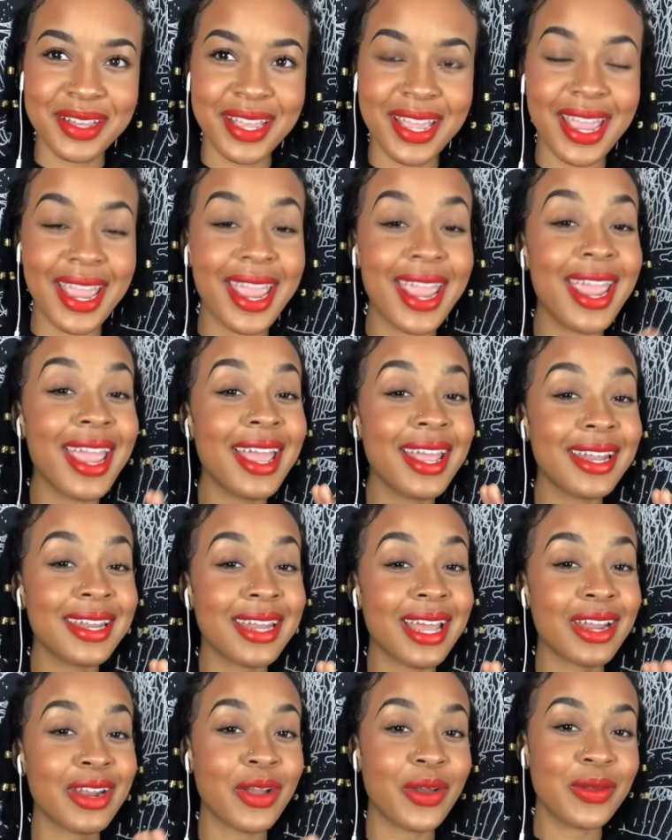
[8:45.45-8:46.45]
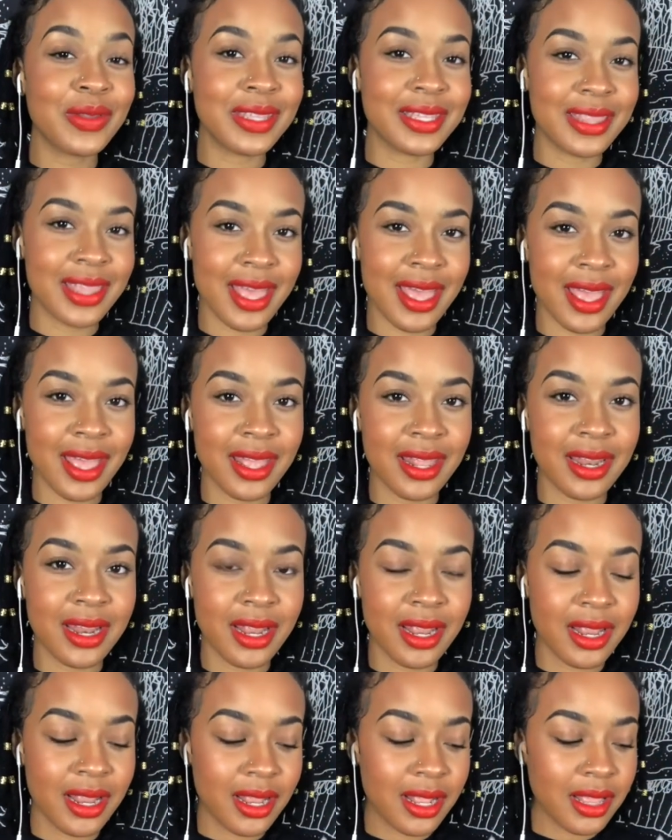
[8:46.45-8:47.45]
And not only that,
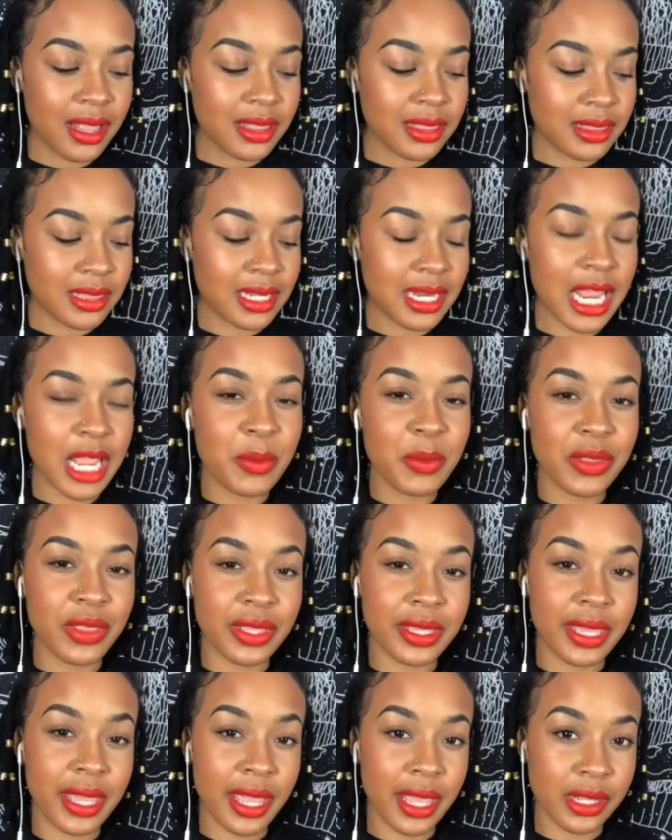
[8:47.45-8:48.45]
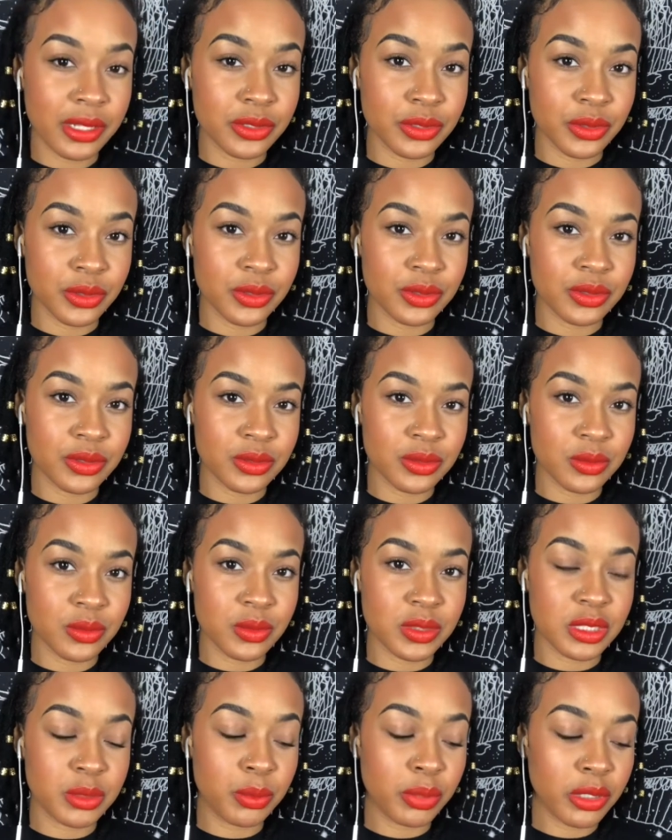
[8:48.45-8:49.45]
the name of the candle was
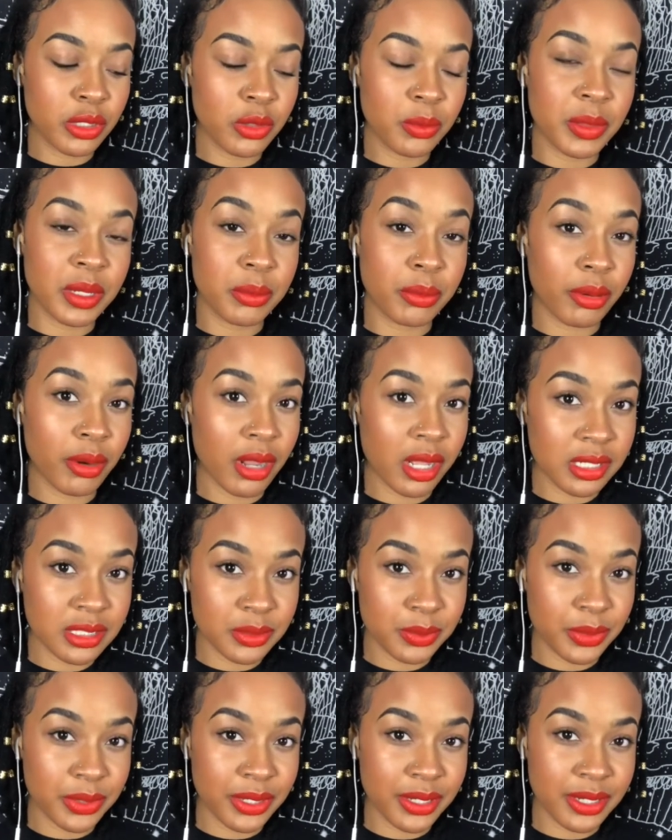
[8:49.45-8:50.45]
Bloom and Prosper.